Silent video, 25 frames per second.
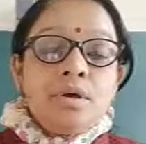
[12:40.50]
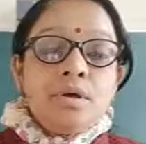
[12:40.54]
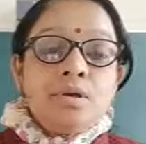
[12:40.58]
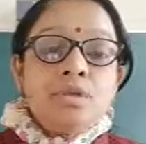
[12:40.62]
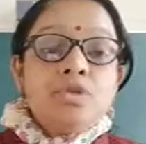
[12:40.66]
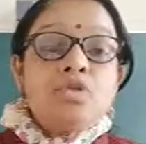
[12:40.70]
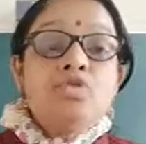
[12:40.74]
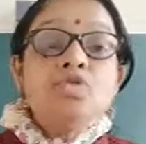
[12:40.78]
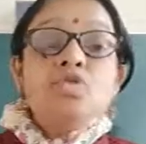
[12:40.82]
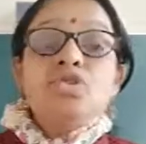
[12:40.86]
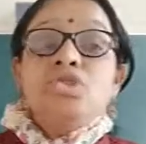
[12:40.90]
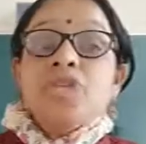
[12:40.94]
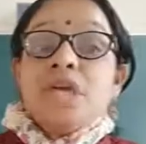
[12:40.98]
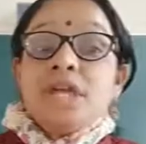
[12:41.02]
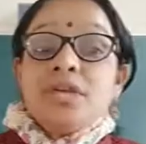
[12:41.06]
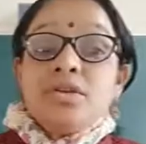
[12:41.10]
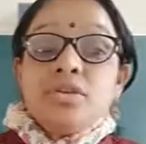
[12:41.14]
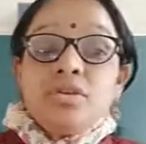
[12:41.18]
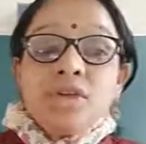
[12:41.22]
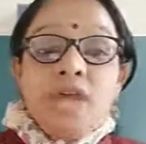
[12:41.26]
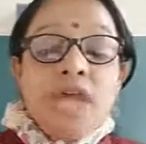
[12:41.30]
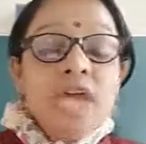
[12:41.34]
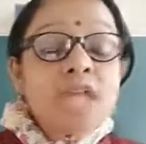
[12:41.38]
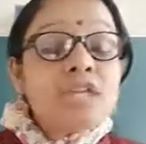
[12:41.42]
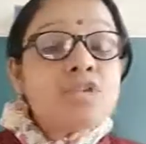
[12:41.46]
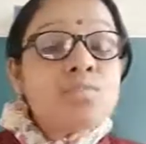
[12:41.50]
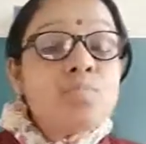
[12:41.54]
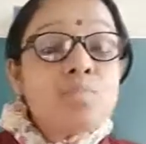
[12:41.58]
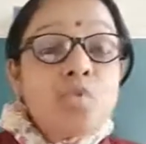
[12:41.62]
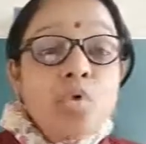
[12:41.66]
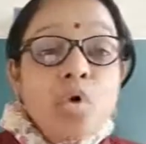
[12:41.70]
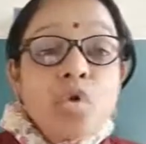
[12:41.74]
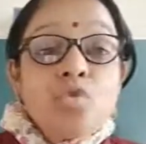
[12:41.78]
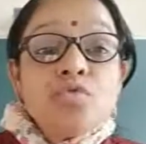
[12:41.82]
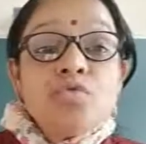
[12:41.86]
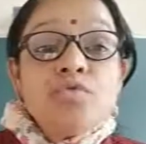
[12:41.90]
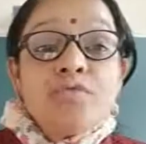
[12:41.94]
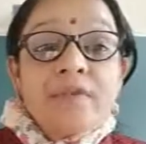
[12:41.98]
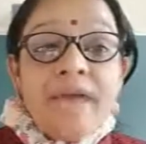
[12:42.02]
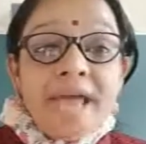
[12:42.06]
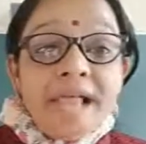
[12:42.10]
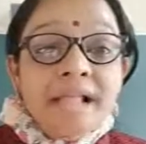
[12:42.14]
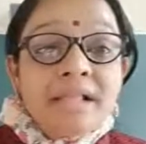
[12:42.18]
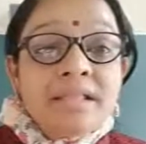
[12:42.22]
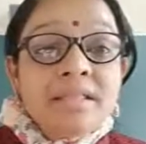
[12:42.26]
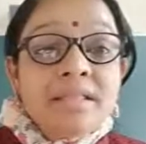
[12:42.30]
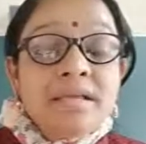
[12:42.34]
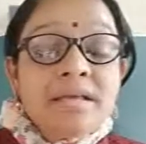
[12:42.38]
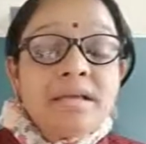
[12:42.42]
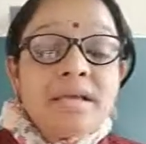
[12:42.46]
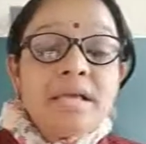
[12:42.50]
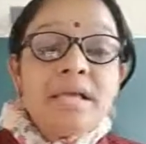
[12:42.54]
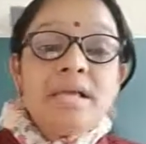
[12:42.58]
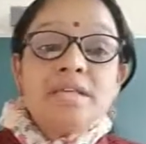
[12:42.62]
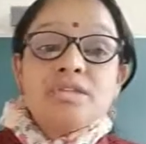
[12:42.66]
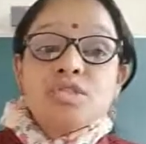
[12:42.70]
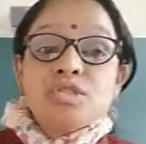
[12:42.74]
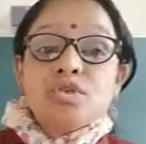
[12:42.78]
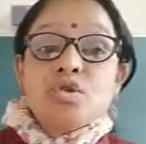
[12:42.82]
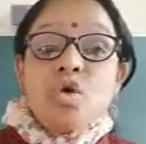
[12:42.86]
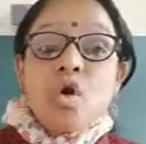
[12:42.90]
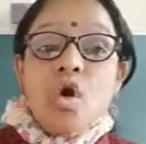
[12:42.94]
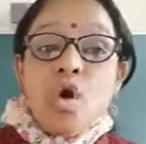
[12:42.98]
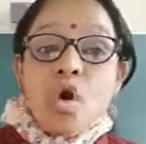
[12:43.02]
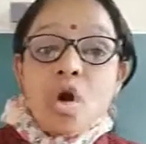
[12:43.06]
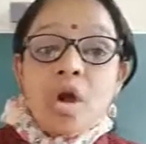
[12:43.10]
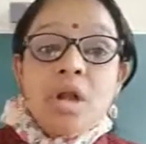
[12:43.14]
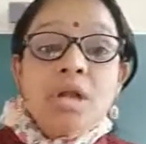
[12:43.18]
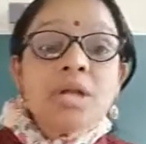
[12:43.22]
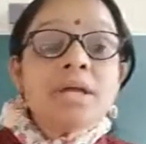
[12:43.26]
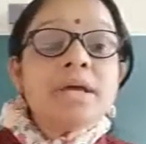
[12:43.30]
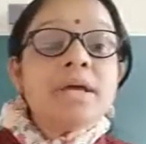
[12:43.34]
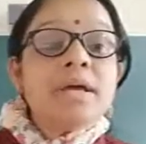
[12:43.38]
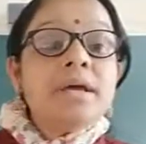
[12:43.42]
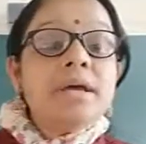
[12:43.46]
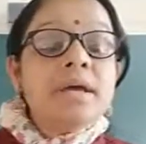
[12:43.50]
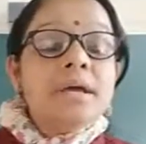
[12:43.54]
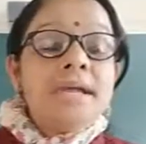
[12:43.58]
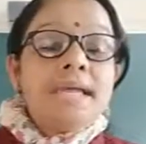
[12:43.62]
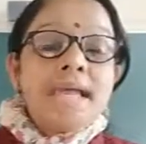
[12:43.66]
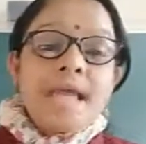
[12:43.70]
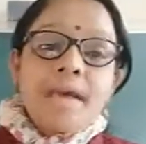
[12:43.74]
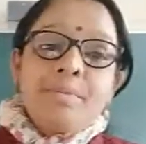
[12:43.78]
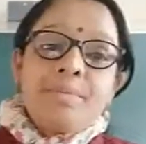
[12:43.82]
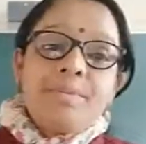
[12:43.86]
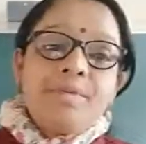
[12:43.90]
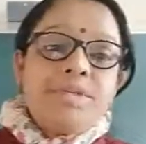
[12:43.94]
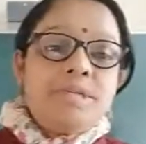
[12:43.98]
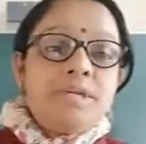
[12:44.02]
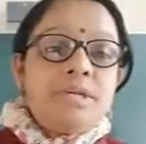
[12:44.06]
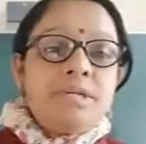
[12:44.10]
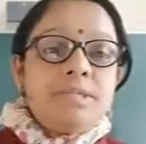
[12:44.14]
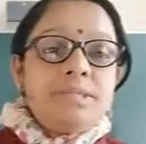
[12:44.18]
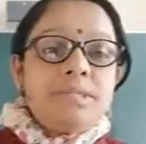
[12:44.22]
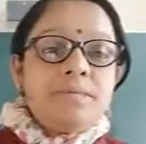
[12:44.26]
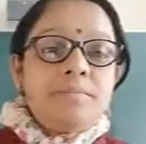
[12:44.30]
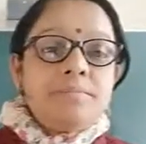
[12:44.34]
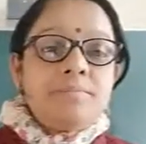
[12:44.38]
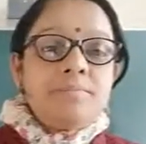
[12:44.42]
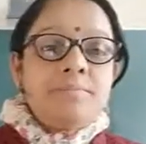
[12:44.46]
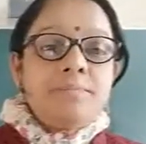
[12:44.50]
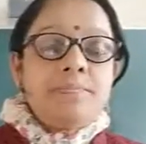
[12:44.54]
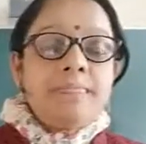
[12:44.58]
to generate more wealth is called capitalism.